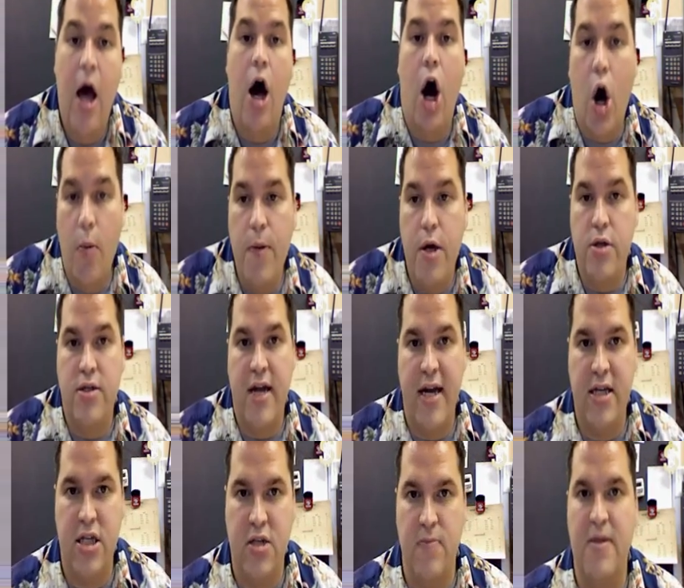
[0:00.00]

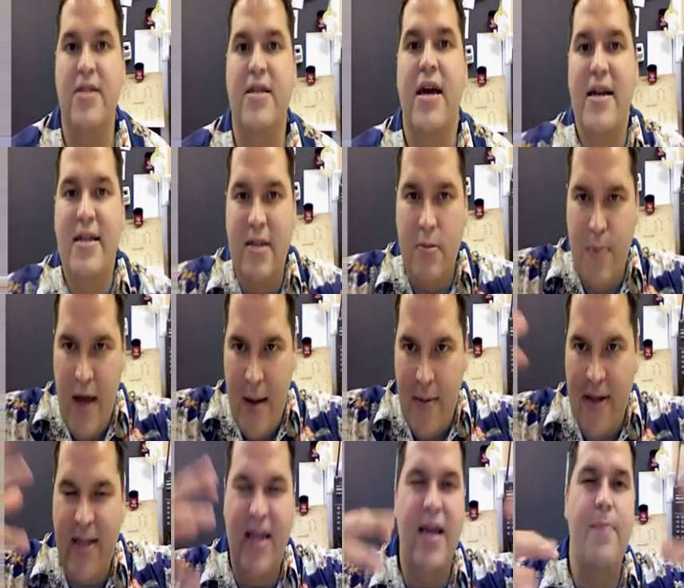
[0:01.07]
Homeostasis means to be able
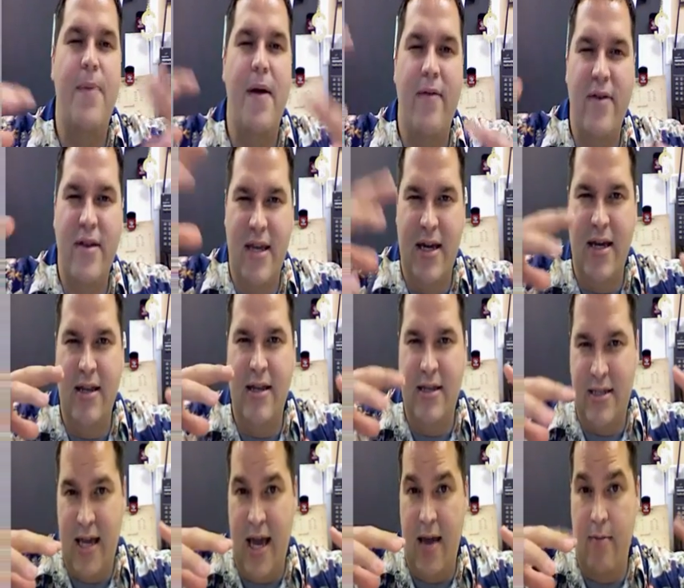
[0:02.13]
to keep everything the
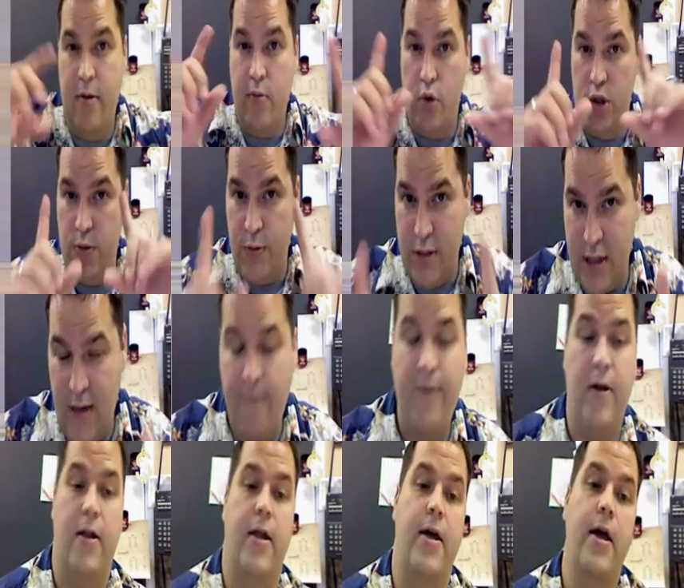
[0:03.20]
same, and more
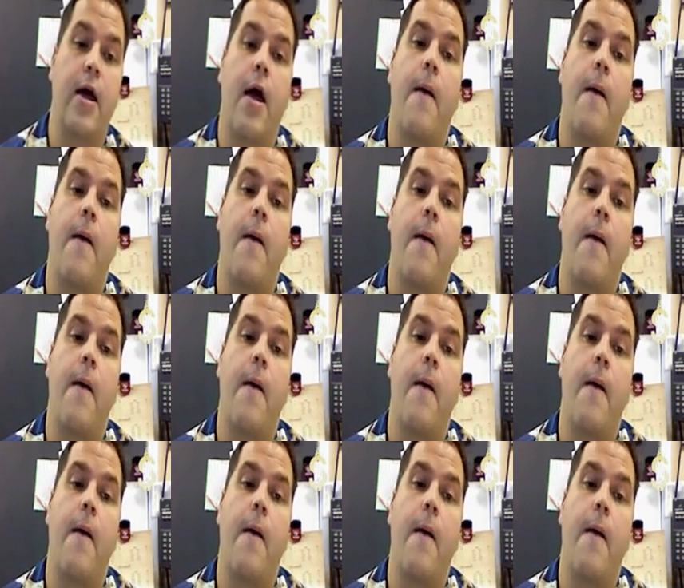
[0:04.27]
specifically,